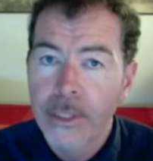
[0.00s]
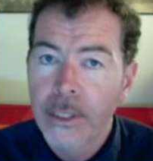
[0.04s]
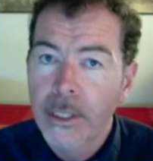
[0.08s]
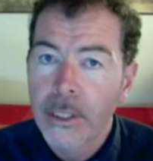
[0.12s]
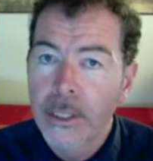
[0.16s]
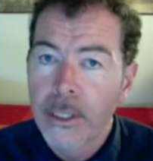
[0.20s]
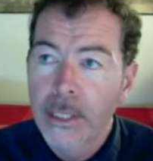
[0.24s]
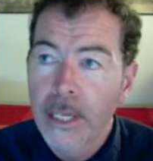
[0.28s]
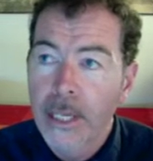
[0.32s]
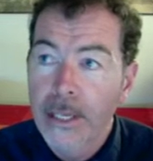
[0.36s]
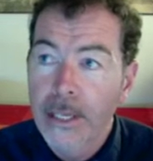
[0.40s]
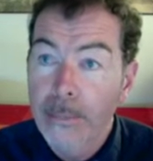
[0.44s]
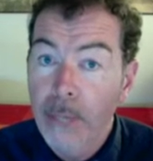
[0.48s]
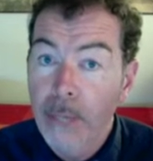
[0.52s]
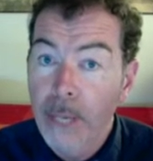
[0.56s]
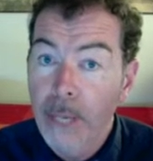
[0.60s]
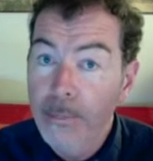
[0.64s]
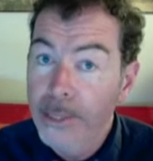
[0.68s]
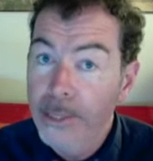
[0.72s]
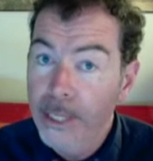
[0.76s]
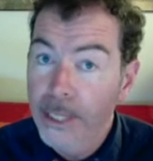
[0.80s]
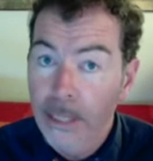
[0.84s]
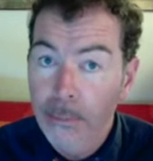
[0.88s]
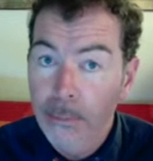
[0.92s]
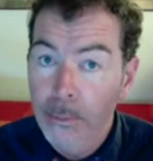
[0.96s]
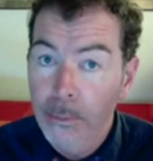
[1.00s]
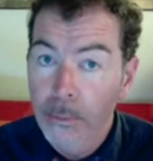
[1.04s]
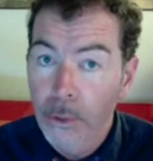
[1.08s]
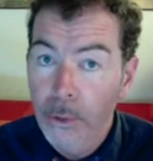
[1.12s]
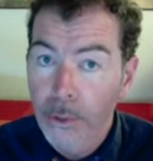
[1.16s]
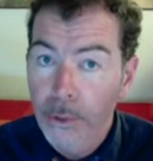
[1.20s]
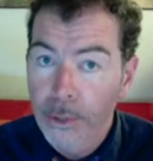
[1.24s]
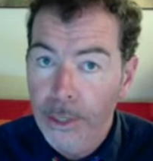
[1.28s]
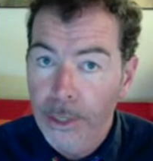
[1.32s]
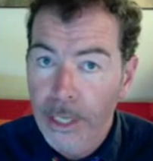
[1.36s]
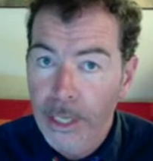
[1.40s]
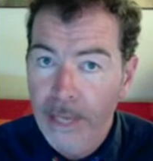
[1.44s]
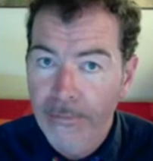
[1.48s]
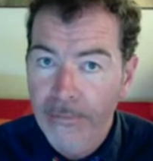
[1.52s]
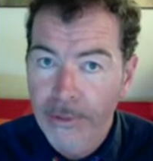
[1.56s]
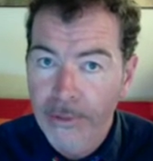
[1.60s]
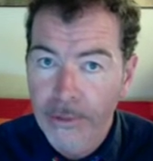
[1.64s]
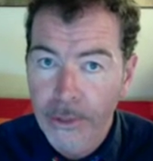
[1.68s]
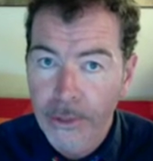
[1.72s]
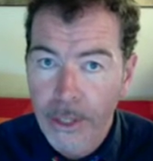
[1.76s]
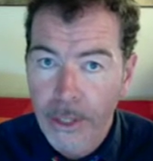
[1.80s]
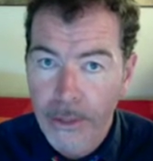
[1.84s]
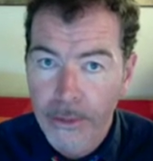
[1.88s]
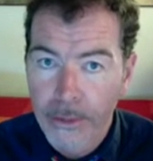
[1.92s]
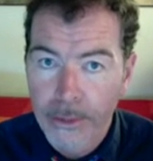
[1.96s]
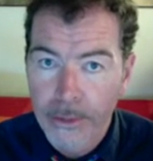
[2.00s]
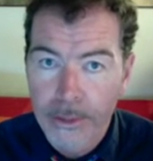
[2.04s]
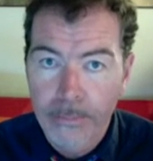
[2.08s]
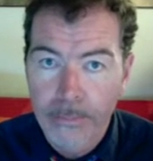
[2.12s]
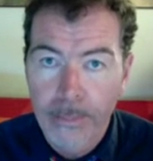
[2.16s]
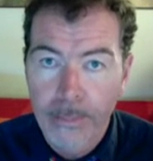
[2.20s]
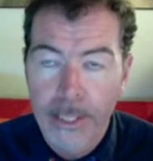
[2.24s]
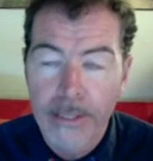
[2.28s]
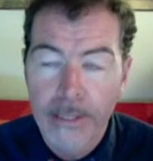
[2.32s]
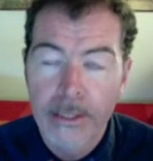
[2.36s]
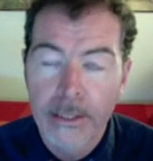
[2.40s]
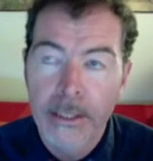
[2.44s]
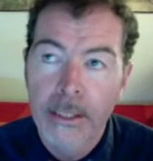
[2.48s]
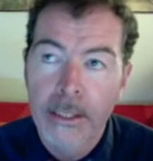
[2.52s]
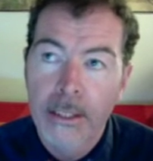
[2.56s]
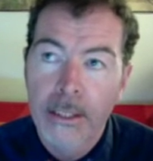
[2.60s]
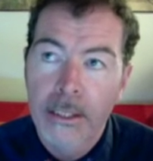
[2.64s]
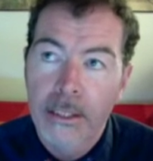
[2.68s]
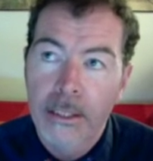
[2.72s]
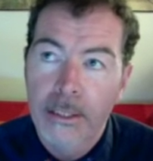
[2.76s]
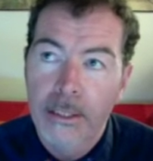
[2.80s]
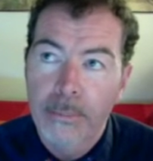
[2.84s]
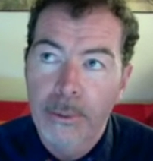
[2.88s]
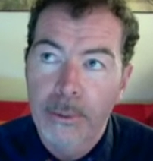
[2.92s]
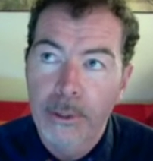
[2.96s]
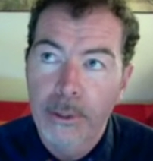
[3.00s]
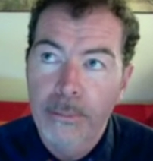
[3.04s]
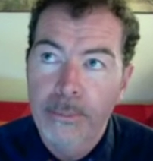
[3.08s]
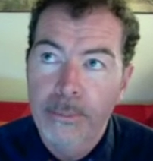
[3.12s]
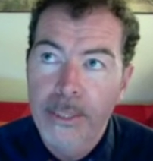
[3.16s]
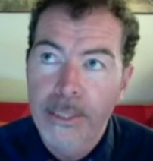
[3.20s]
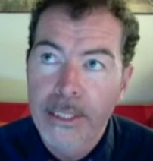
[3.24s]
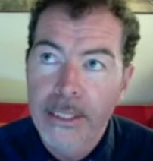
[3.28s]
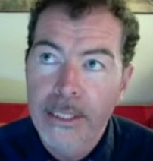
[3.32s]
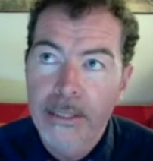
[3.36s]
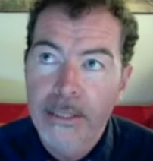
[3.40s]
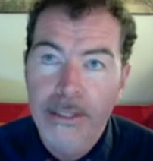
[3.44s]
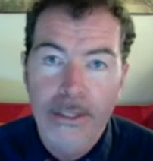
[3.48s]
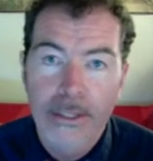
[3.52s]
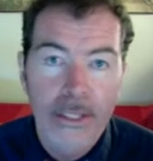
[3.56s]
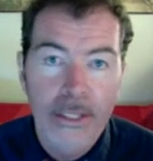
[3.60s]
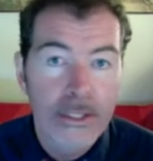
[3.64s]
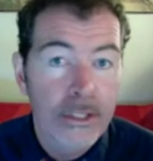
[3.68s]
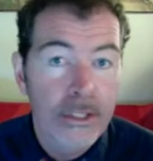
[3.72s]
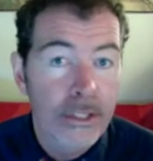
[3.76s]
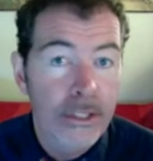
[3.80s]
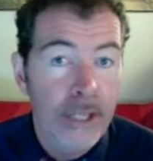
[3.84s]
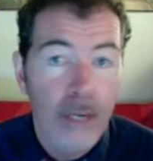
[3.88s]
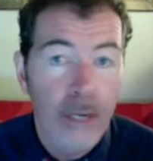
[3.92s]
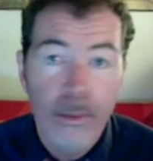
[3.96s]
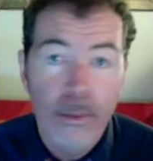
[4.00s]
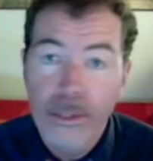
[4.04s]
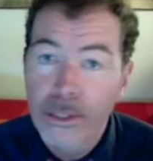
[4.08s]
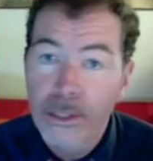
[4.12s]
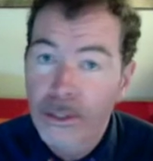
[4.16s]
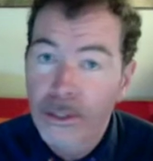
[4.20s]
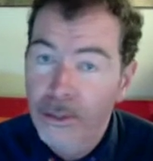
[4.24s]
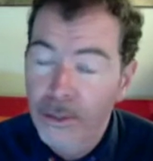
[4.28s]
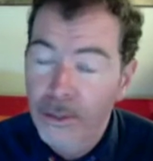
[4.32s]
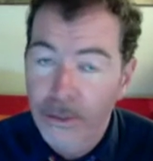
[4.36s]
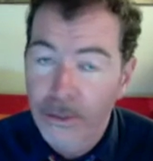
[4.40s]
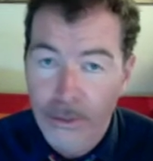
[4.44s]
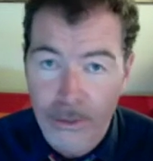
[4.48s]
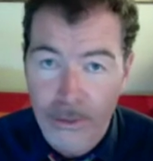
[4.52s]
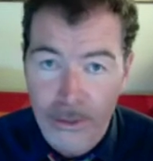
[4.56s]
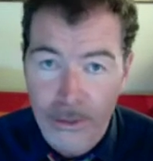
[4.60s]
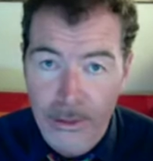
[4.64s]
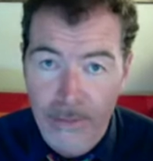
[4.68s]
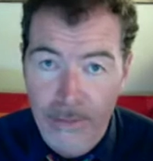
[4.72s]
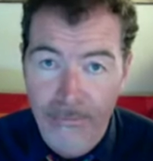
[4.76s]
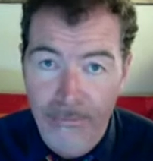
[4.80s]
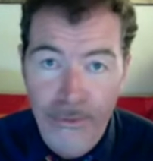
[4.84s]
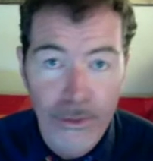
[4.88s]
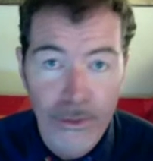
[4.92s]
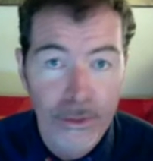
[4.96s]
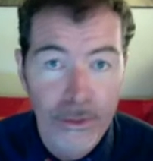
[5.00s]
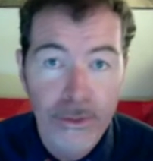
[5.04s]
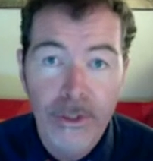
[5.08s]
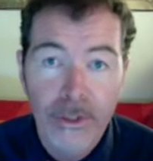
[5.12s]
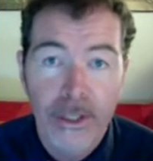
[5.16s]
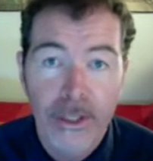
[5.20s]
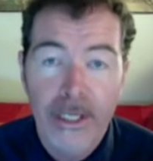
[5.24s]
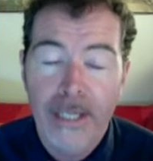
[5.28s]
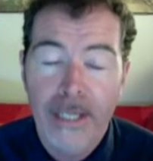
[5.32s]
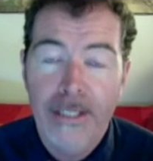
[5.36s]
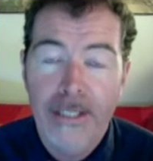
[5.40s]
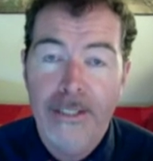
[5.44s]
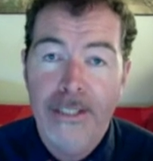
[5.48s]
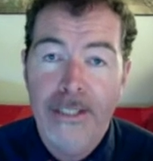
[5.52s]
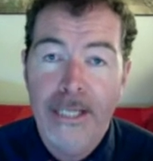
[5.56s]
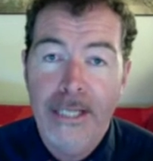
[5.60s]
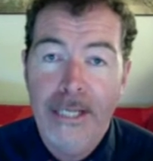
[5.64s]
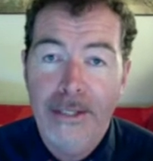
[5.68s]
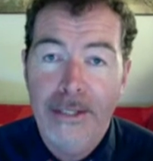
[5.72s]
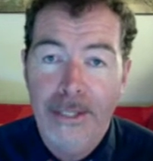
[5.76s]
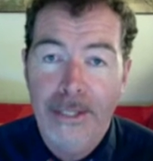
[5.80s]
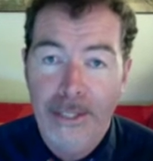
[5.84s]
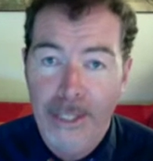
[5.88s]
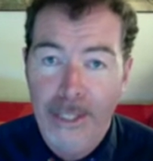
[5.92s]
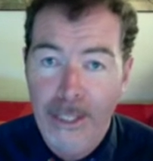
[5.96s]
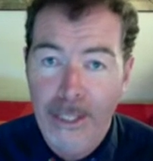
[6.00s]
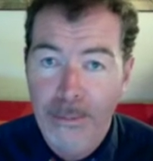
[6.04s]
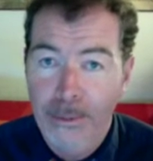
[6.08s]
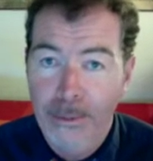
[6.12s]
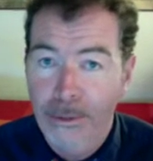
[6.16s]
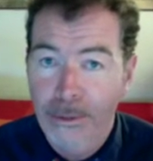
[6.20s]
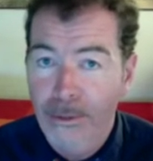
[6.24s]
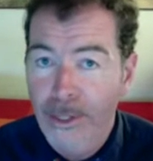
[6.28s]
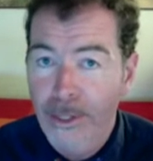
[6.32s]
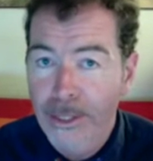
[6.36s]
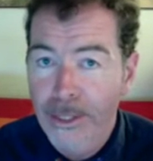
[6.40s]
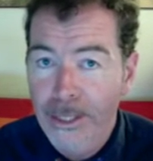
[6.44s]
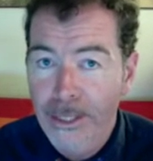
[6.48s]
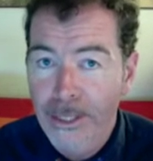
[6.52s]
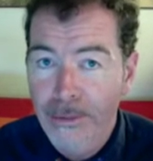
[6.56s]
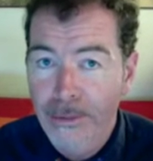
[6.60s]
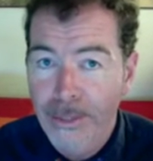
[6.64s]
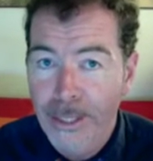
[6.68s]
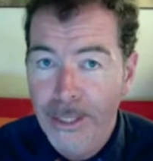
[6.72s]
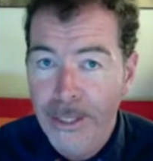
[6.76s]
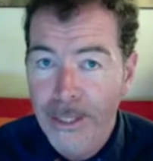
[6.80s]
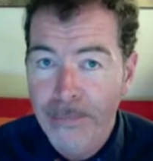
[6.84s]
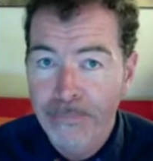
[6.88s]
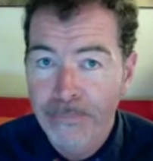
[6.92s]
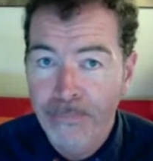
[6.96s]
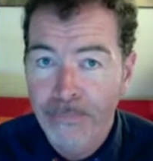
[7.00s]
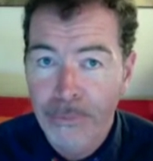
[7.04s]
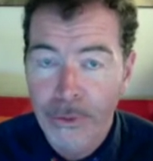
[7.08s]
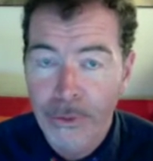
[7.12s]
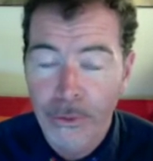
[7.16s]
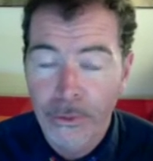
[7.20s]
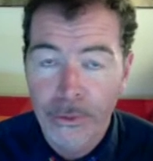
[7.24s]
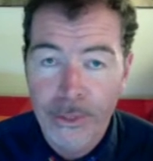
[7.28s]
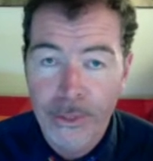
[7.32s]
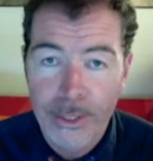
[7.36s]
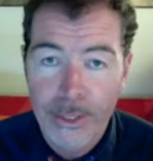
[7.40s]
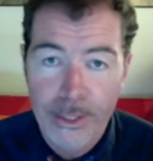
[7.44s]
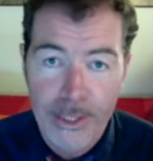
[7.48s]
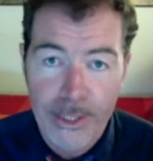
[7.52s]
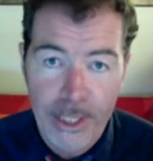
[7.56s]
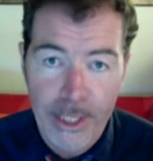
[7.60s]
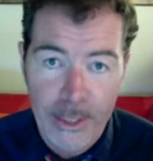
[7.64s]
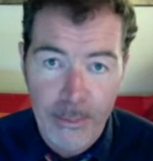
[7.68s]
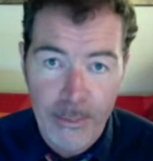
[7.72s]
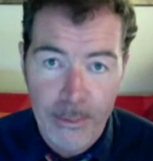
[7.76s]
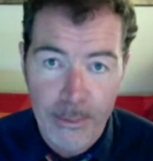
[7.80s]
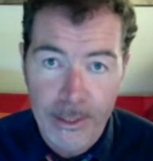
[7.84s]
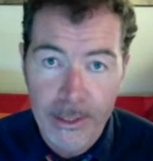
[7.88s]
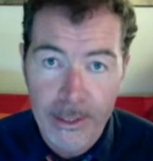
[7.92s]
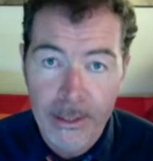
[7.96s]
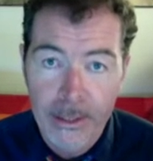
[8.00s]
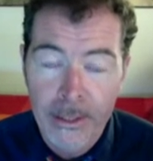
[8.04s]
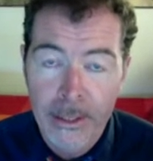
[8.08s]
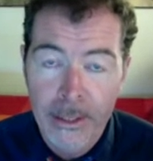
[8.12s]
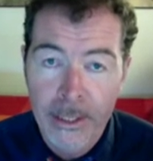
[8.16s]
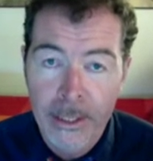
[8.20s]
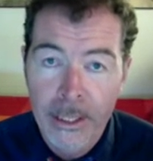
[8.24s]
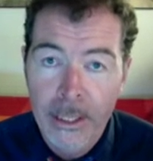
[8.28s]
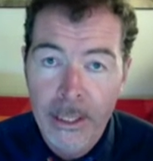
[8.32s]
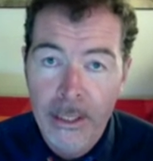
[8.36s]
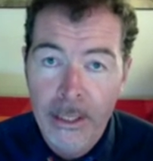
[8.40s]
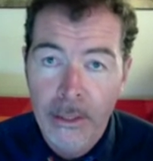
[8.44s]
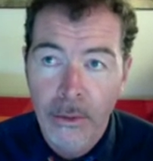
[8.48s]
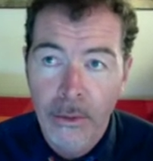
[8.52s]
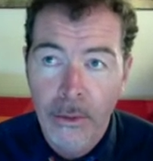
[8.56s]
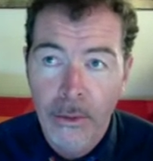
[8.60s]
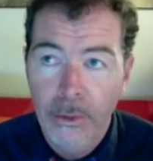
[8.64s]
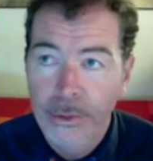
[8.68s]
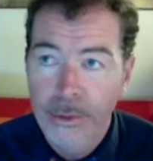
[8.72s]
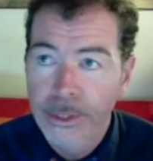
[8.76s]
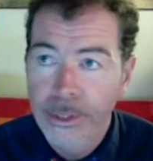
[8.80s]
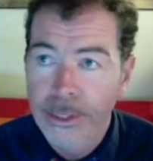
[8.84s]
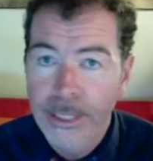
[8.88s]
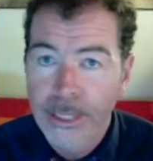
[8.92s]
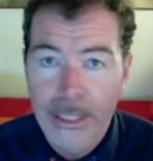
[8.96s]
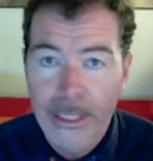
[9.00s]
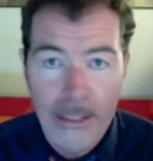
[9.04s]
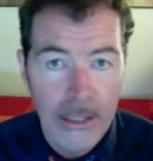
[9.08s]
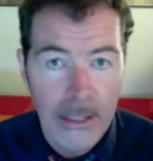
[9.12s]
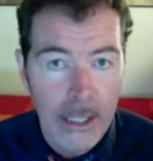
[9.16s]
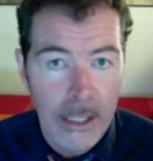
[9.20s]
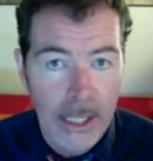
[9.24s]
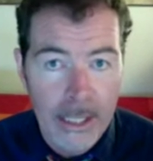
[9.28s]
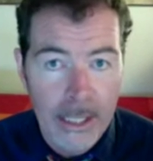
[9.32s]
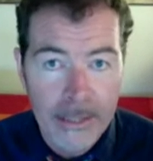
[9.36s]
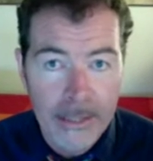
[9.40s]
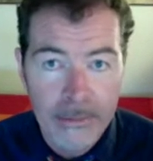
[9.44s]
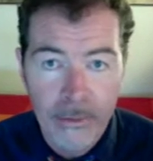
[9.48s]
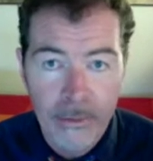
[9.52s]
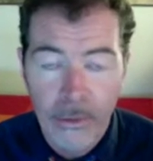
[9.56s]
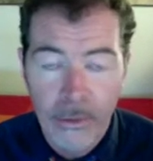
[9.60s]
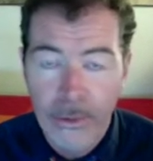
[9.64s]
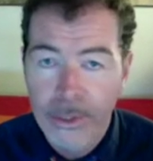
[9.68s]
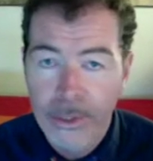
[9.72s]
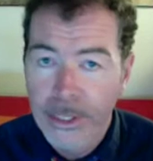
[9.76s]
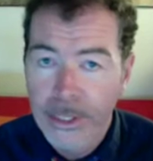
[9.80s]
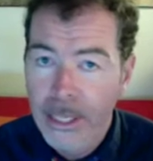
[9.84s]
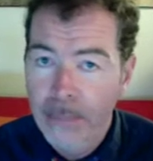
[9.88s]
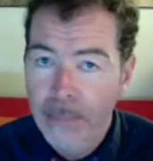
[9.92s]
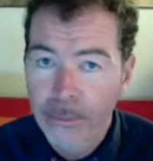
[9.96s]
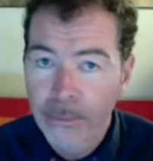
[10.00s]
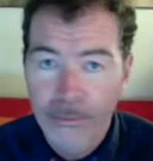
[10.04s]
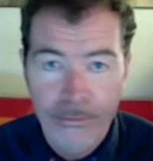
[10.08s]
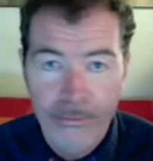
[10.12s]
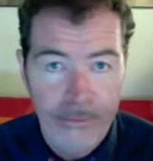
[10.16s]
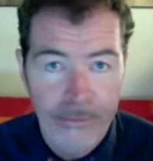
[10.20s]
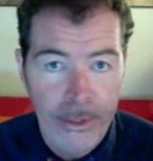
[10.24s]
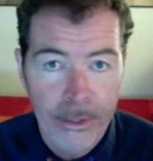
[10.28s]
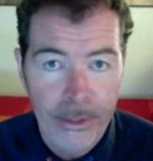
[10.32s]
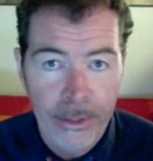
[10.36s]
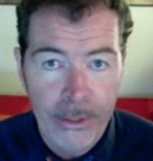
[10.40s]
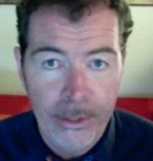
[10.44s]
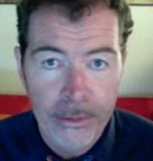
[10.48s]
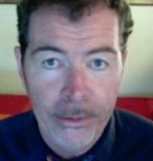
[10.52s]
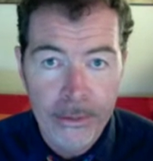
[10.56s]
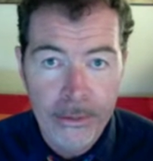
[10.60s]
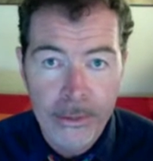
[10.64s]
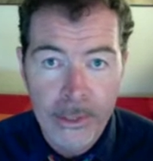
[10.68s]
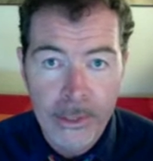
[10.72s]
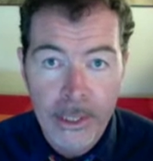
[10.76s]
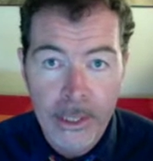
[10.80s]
there might be a couple more that I haven't noticed, but the point being that there's no excuse. If you do not understand the assessment criteria or the assessment or the deadline or the number of photos,